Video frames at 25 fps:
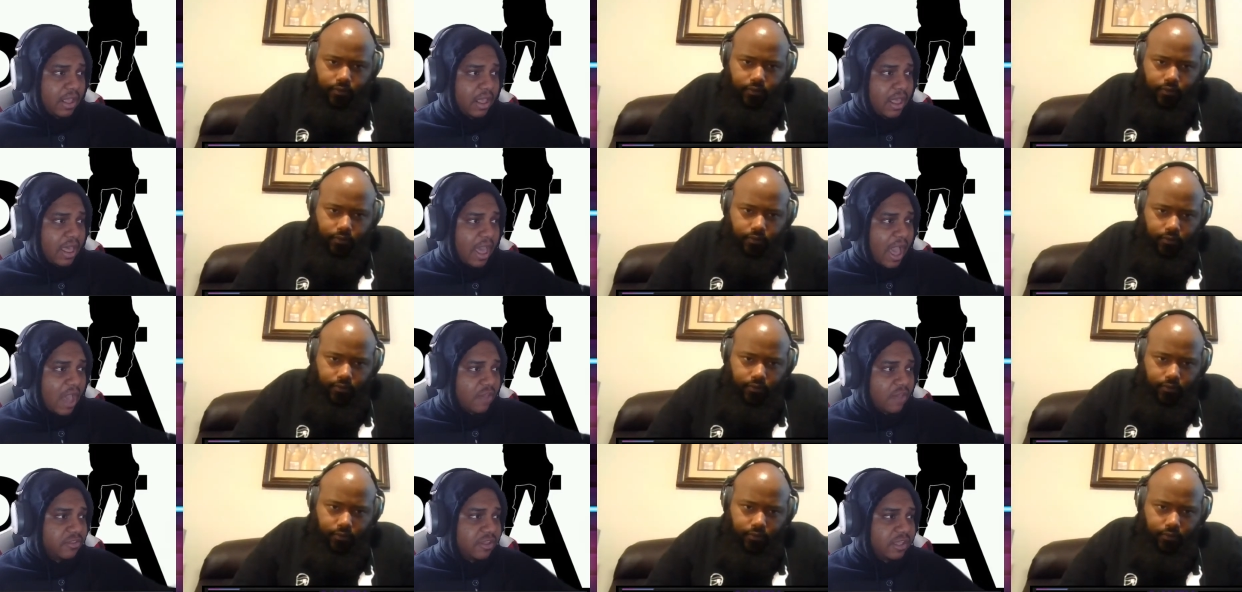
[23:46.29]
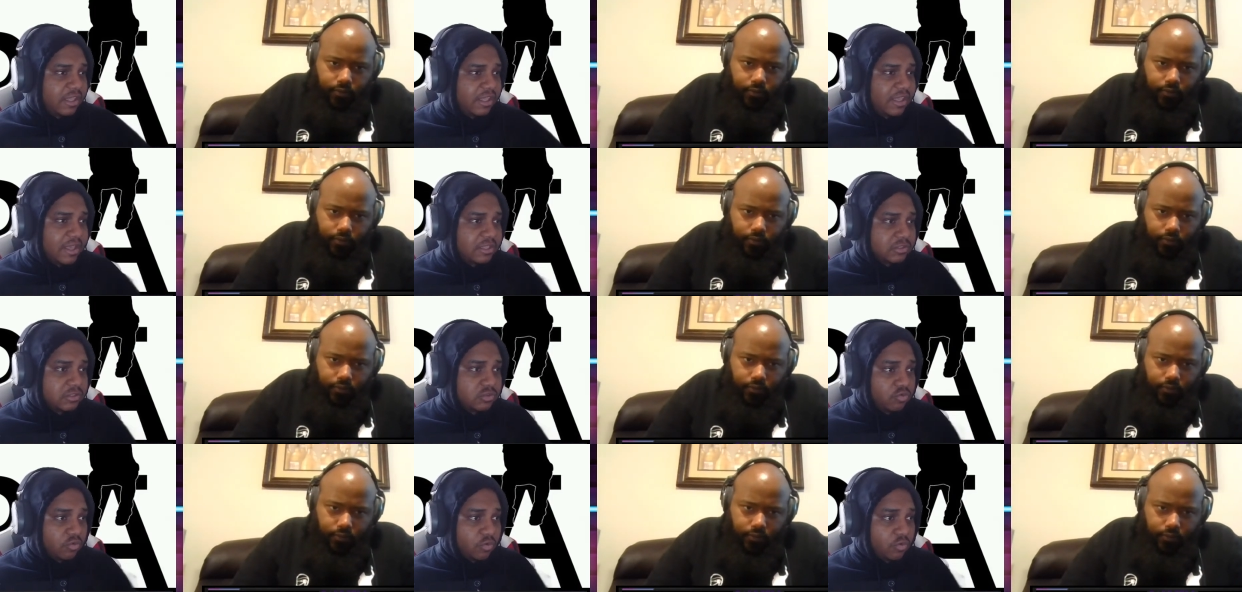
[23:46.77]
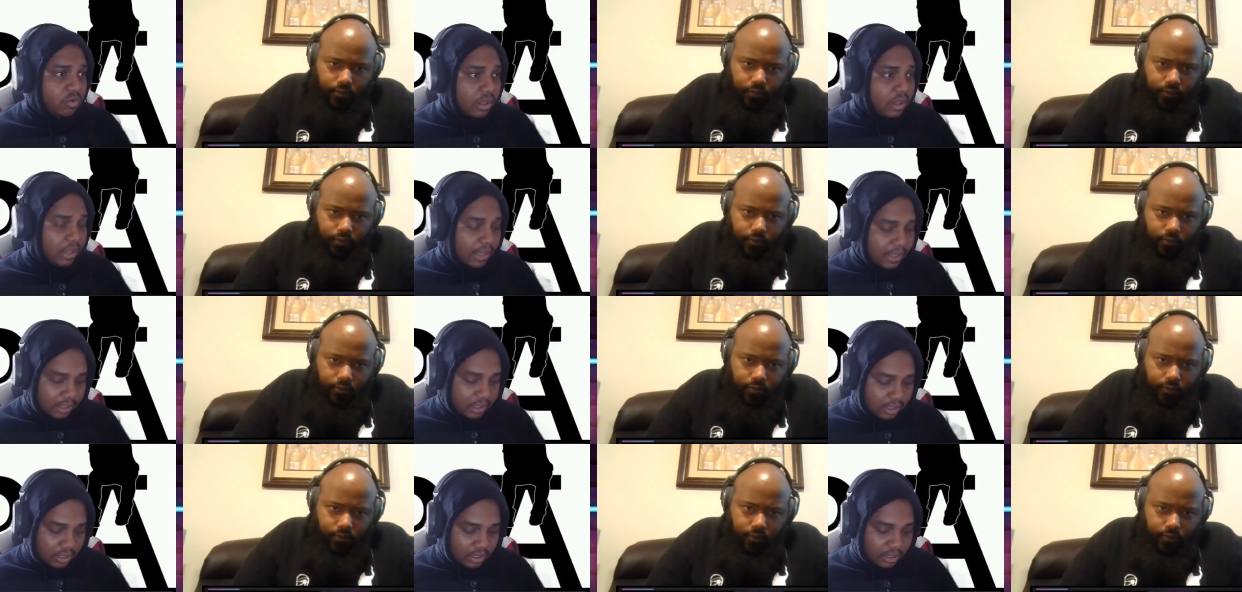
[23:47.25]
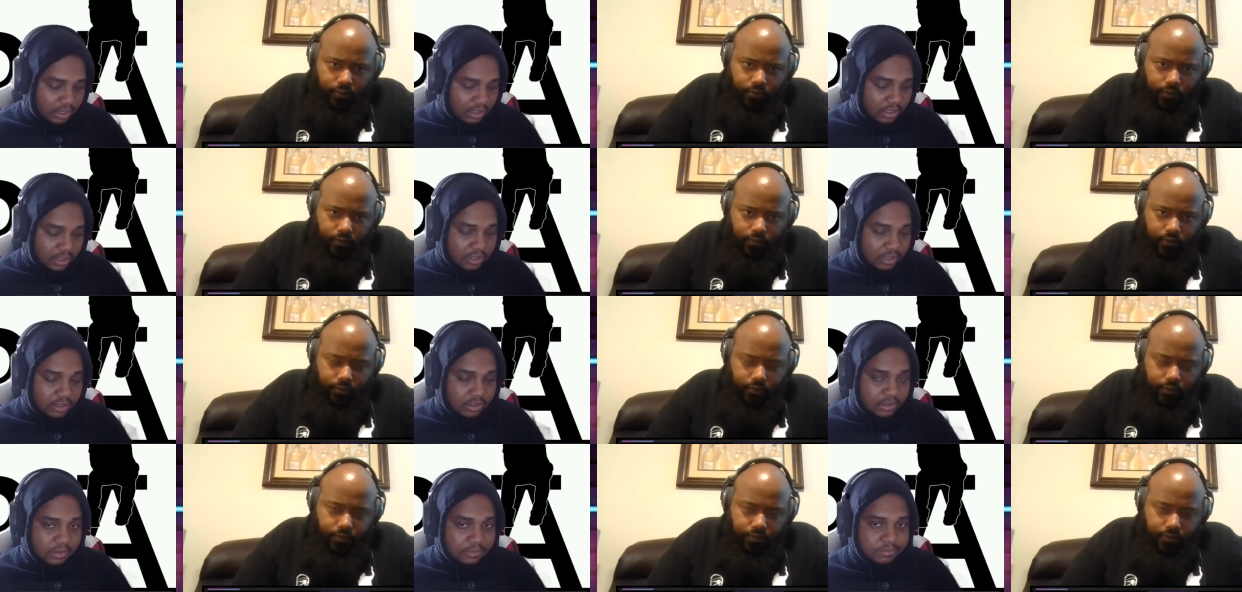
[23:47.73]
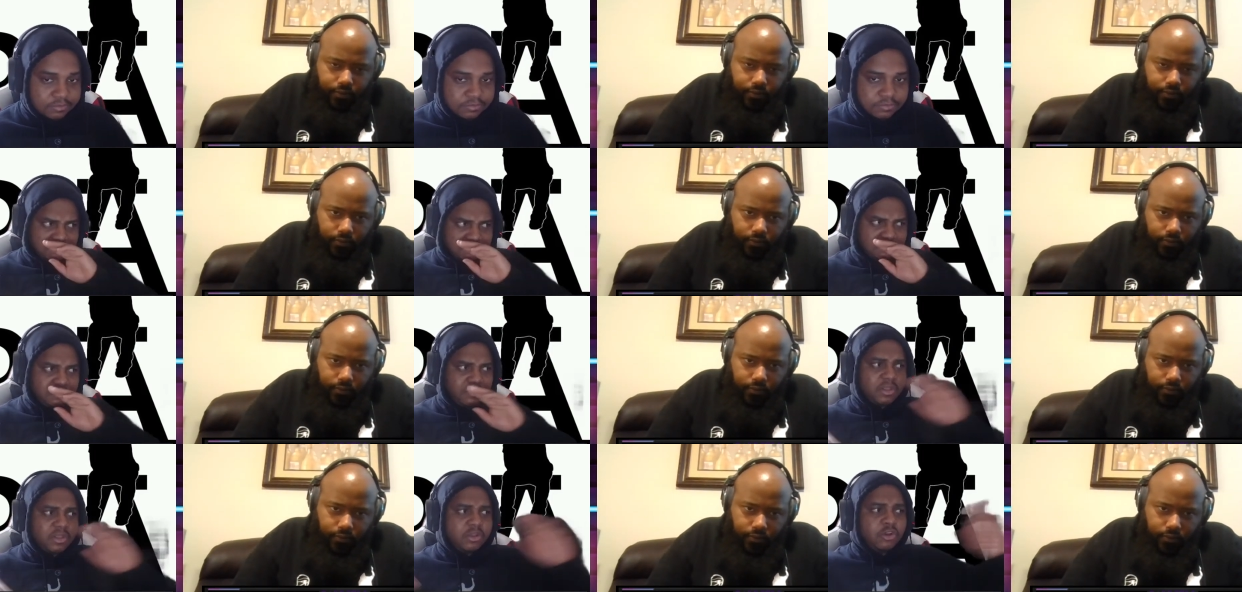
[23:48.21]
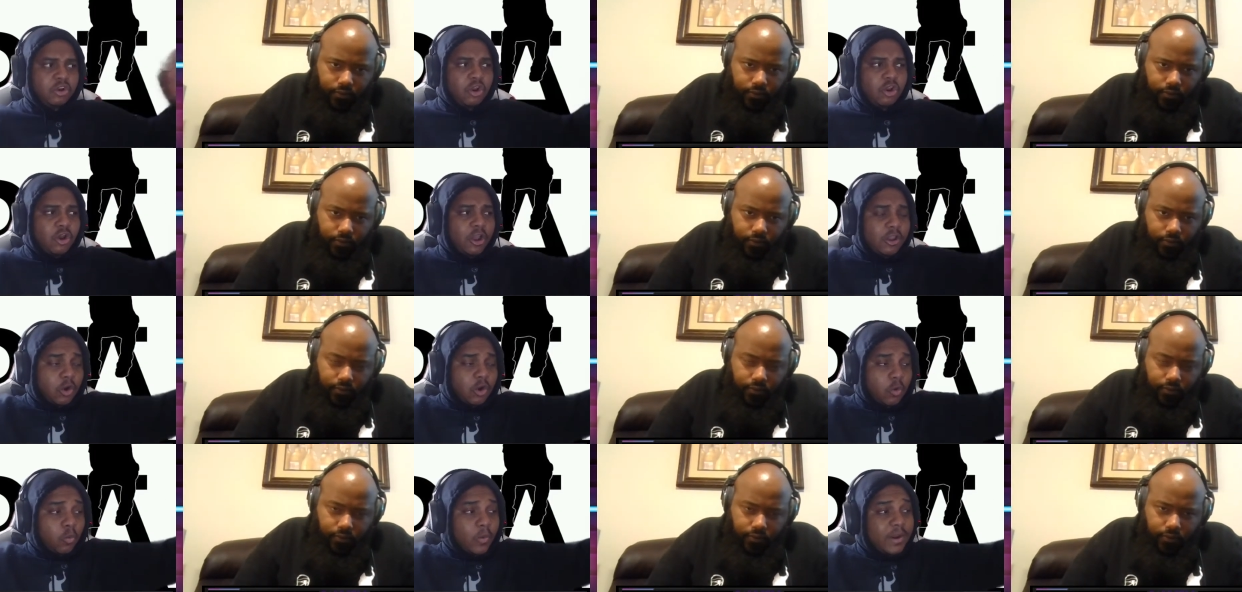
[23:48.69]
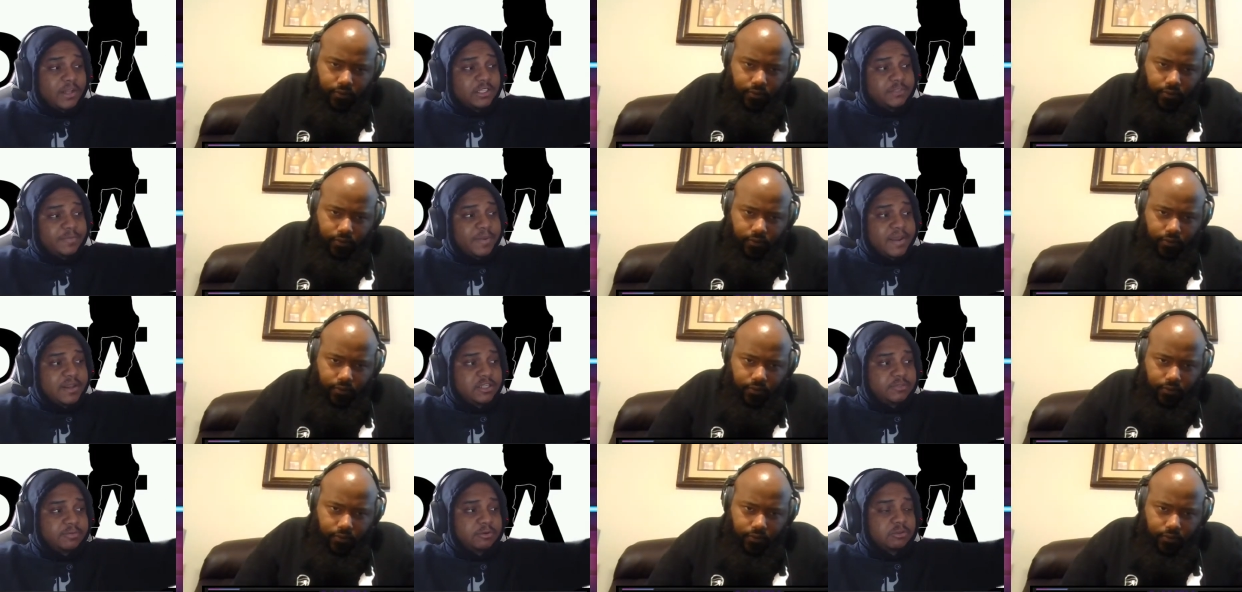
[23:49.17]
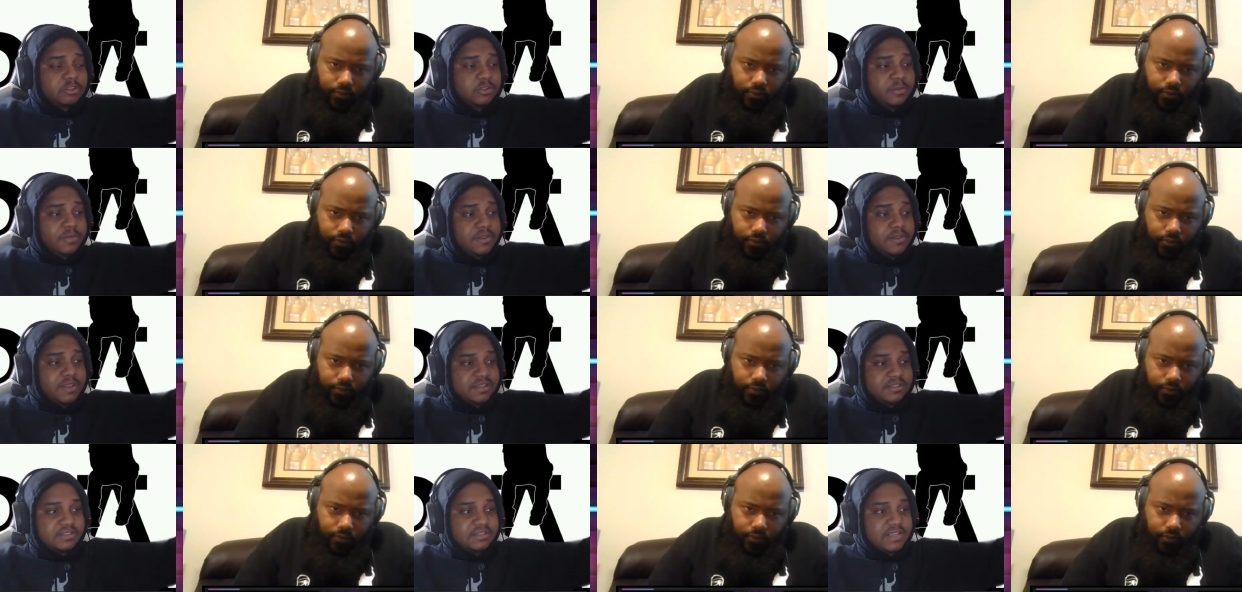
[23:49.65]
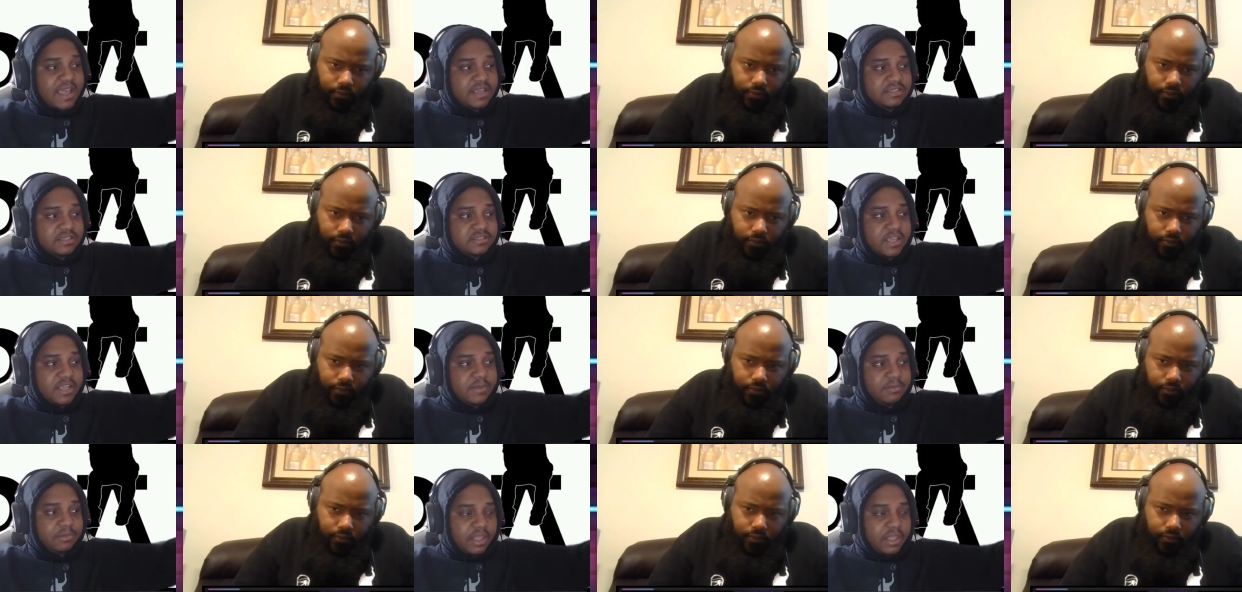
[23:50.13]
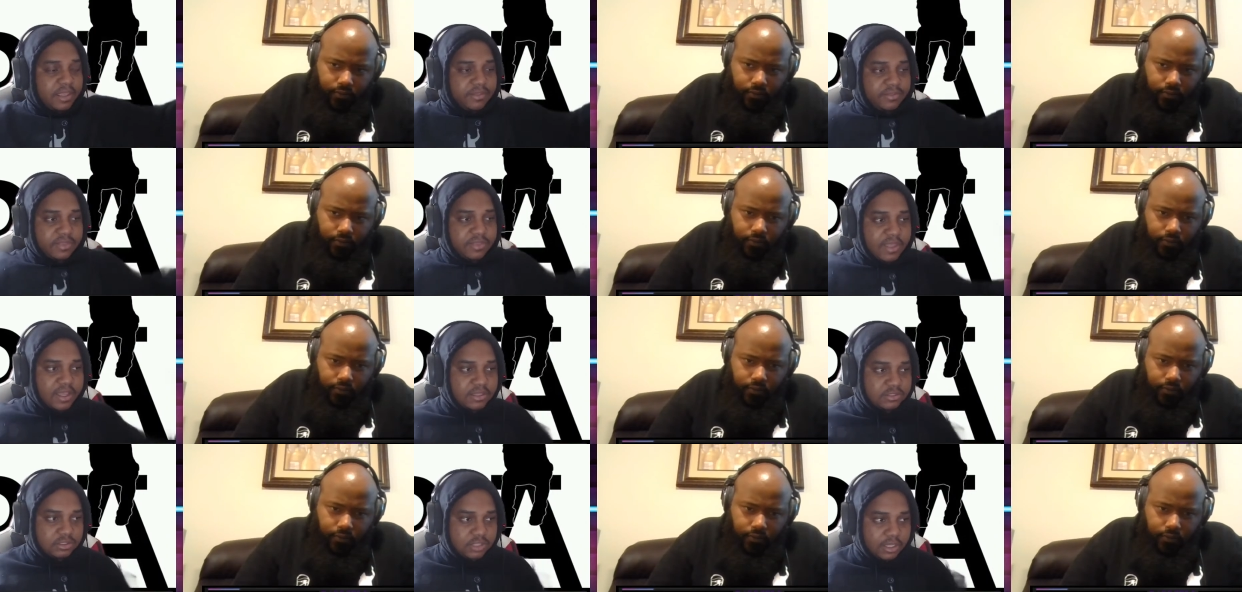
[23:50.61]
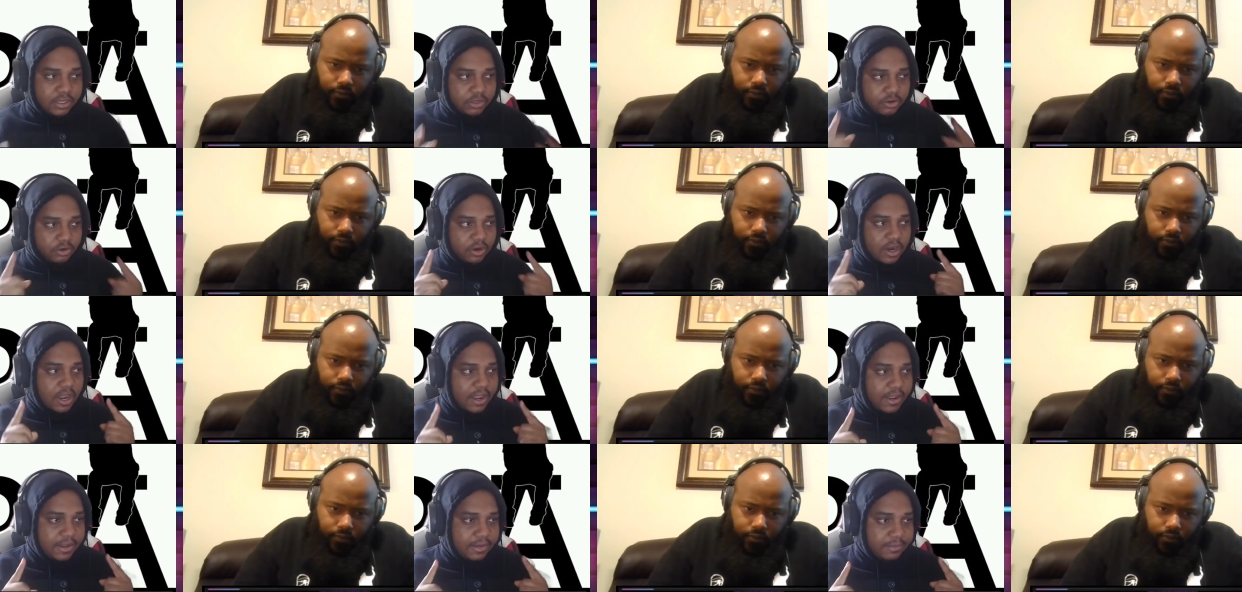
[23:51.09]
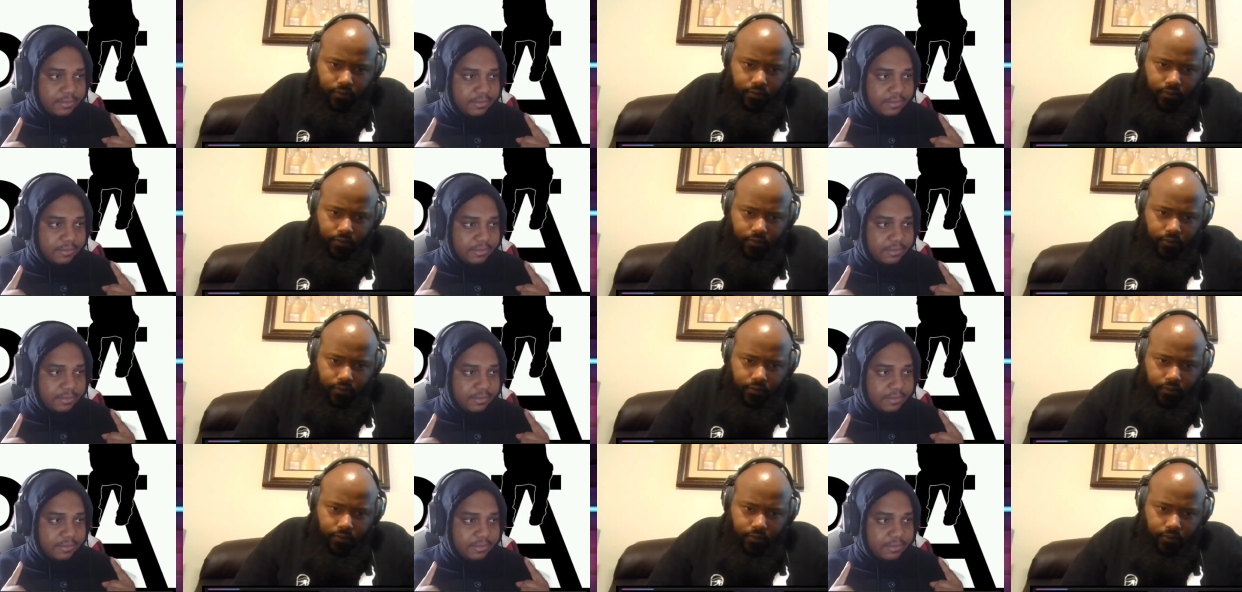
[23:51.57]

Speaker 1: I think he has like a, how your wingspan is supposed to be the exact same length as like your height.